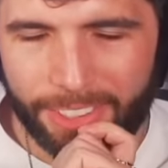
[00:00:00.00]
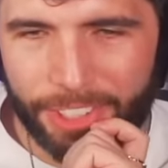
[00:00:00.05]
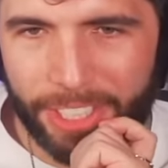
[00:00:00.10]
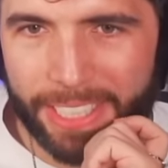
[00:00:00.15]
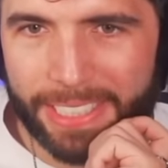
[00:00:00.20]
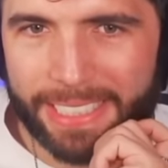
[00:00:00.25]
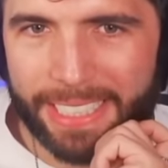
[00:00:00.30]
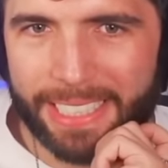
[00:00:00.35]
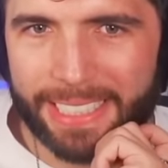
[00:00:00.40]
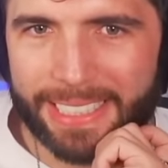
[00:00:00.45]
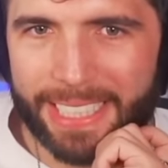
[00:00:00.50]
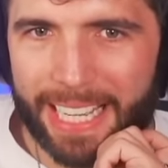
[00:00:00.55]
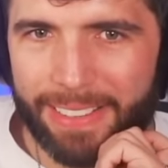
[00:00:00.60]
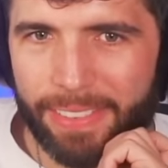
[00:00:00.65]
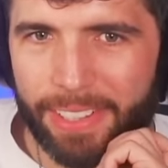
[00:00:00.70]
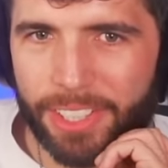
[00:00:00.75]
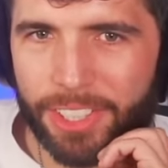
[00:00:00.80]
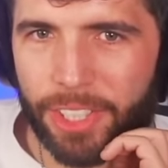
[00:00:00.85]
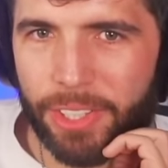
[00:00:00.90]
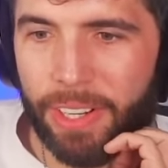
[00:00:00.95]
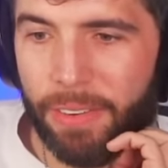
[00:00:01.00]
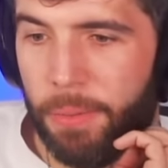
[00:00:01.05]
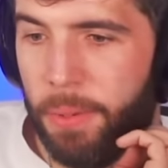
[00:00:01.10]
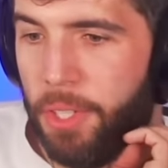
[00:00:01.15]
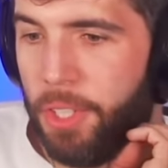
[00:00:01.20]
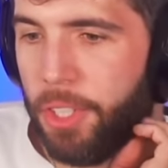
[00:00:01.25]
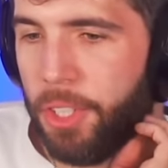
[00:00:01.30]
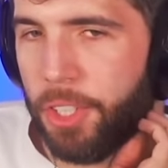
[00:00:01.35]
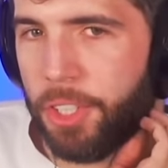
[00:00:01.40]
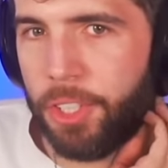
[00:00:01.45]
Jinxie and Sidemen shoot. I think
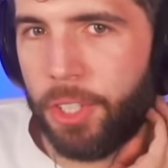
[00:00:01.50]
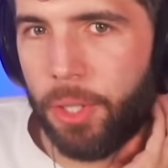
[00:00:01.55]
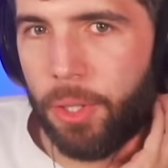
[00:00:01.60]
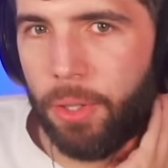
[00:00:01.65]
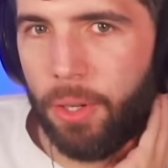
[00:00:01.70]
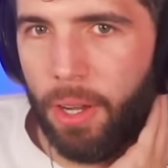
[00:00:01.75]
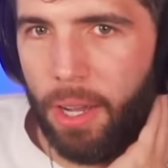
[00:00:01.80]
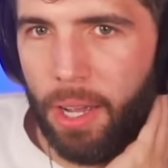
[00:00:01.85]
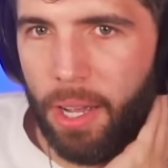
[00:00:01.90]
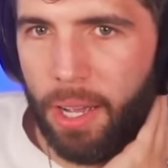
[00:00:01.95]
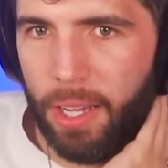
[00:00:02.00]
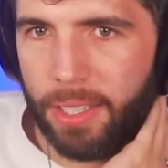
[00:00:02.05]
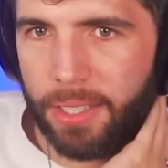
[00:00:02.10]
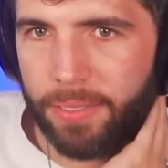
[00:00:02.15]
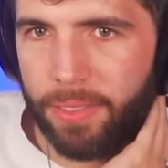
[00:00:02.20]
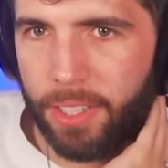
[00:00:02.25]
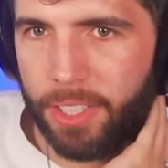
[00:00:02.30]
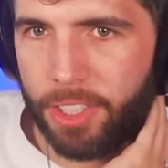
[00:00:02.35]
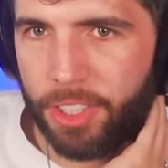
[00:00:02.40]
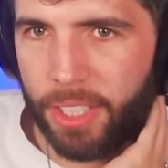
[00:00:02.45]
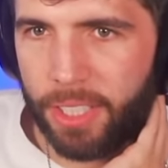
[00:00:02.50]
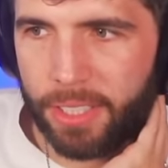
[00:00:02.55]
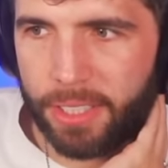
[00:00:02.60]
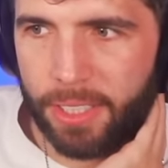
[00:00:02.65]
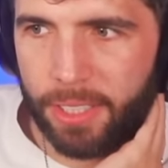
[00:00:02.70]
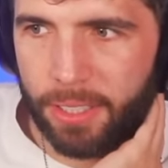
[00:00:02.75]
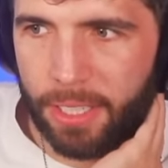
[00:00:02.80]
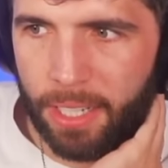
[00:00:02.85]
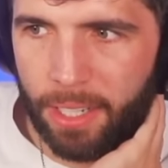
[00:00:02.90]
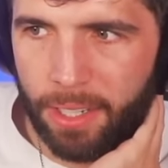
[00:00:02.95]
we should just do us versus
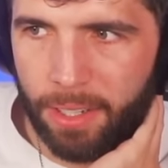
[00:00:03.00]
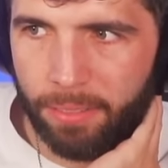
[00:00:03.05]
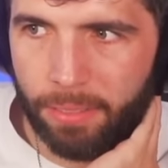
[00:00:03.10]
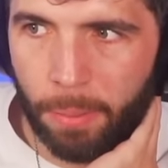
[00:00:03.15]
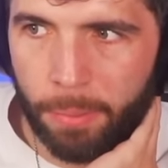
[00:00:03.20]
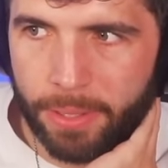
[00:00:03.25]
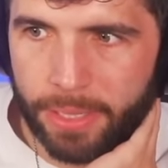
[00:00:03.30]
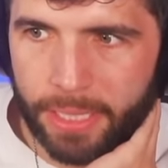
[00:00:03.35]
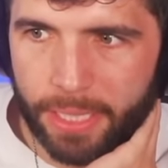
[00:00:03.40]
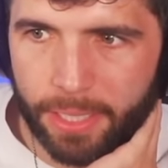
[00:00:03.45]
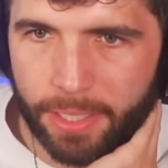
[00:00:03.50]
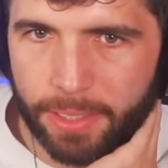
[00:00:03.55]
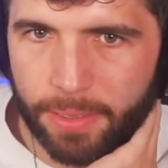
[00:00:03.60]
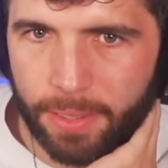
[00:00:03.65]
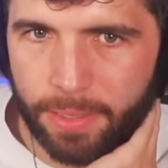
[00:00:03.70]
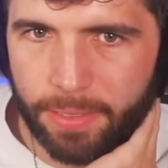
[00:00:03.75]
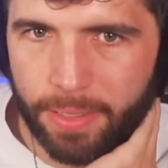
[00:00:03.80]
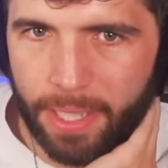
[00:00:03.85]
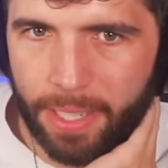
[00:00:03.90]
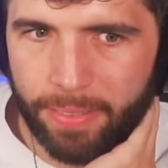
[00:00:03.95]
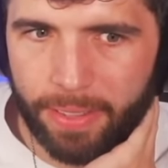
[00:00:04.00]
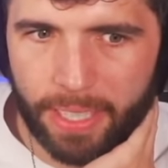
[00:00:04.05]
Jinxie on Rainbow Six, to be fair.